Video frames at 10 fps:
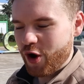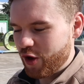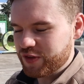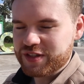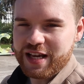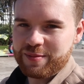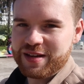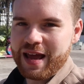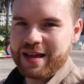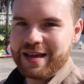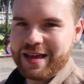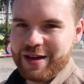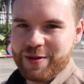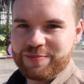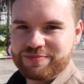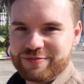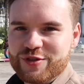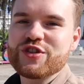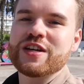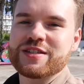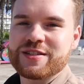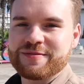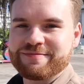on the same day here. Cheers.